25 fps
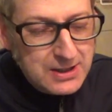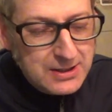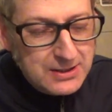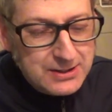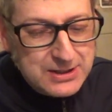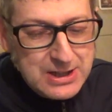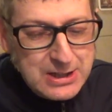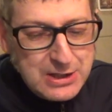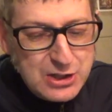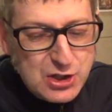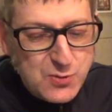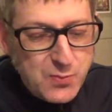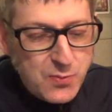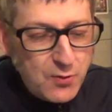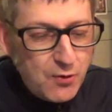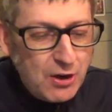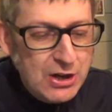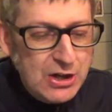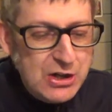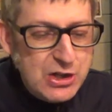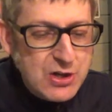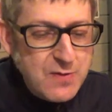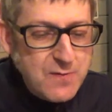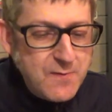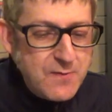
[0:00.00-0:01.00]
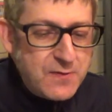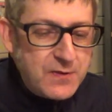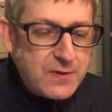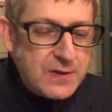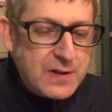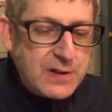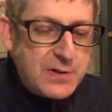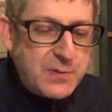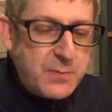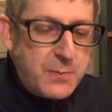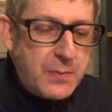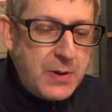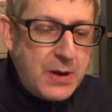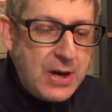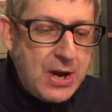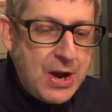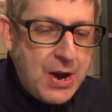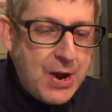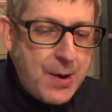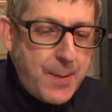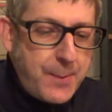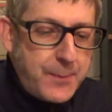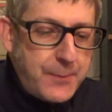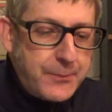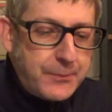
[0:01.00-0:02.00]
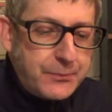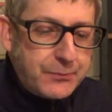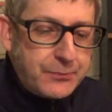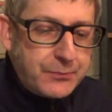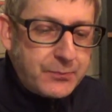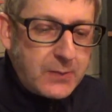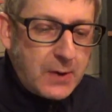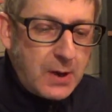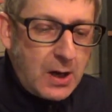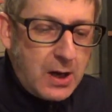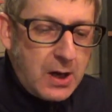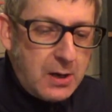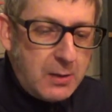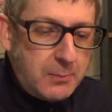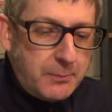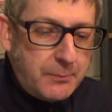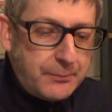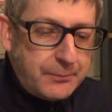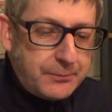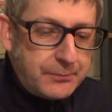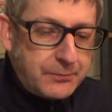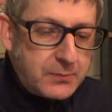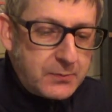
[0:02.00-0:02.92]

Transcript: the inspiration for this beer come